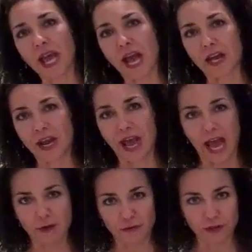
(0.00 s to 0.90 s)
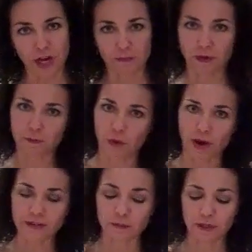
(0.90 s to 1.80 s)
to add half a cup,
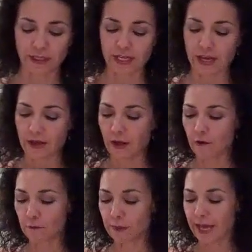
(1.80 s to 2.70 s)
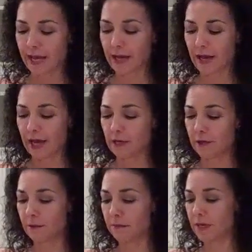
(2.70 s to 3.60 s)
approximately, of black-eyed
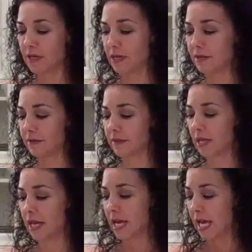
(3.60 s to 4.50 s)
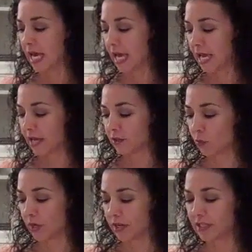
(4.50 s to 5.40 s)
peas.
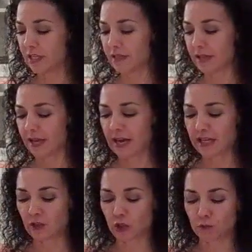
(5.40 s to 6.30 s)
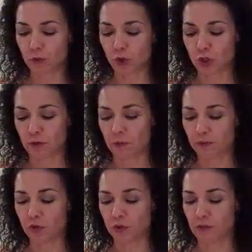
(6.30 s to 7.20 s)
And what I did is I kind of just mushed them
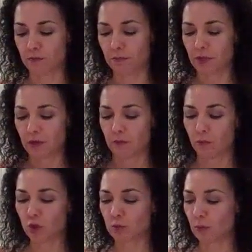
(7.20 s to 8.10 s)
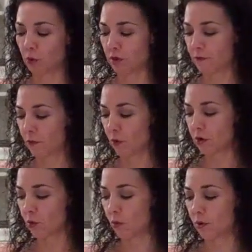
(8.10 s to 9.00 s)
up. You can mush them up with a
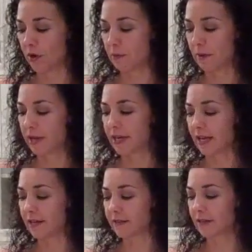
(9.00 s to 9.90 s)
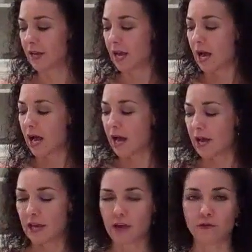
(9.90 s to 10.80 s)
fork, or in my case,
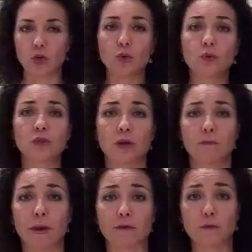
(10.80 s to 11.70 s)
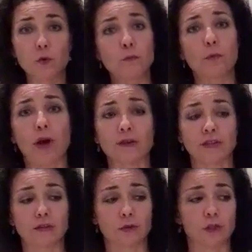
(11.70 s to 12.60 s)
I have used my food
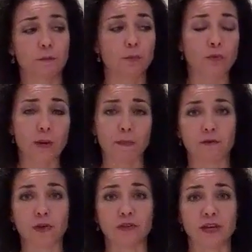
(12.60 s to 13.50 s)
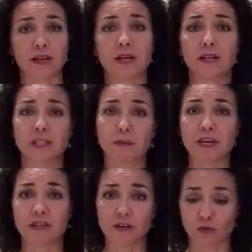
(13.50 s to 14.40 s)
processor to prep everything to
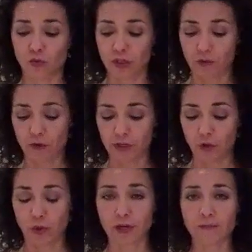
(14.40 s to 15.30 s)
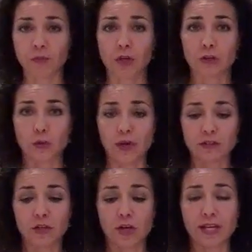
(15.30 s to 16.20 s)
make things really, really quick. So I
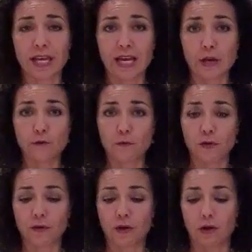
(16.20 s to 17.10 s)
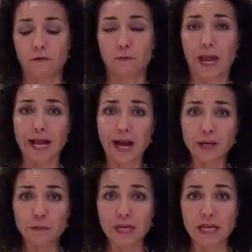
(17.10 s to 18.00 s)
stuck a can of
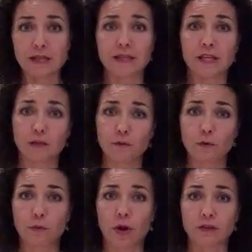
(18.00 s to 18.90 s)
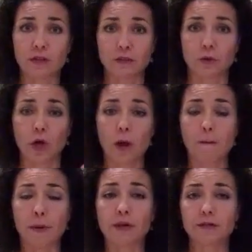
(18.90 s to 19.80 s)
black-eyed peas in the food processor,
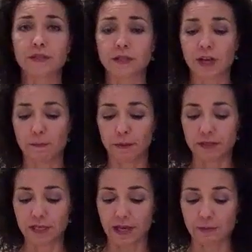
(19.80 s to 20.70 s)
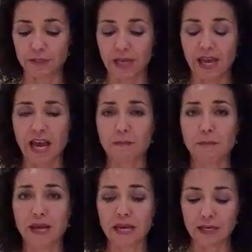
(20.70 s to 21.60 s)
pulsed it a couple of times, and
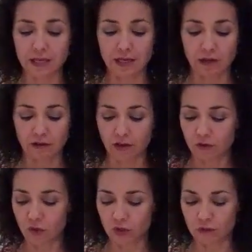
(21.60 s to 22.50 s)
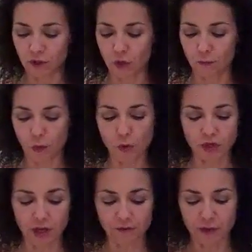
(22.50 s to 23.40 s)
made it, just,
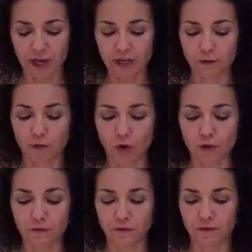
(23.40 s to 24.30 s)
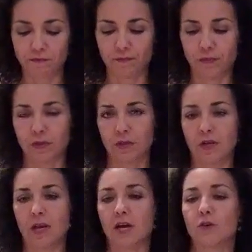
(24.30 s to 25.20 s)
broke it up kind of rough.
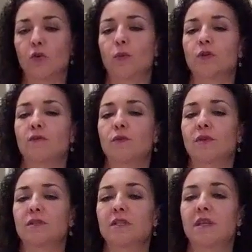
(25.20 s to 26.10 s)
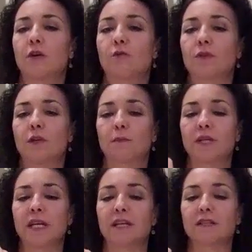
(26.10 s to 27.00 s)
I don't know if you can see that over there, but
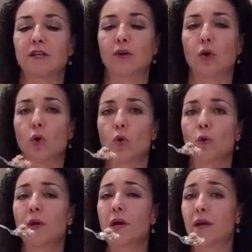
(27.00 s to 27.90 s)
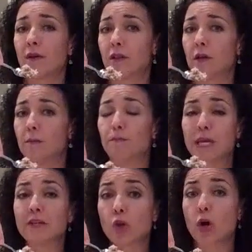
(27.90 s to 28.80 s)
again, it's not whole. The
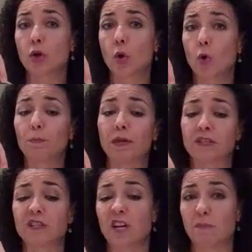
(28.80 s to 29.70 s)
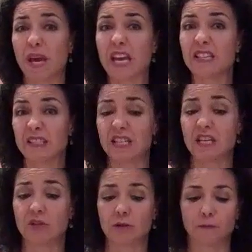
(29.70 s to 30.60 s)
beans aren't whole, but it's not a paste
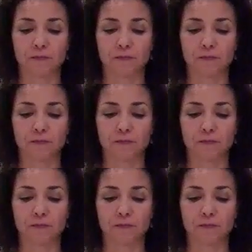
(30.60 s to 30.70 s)
either.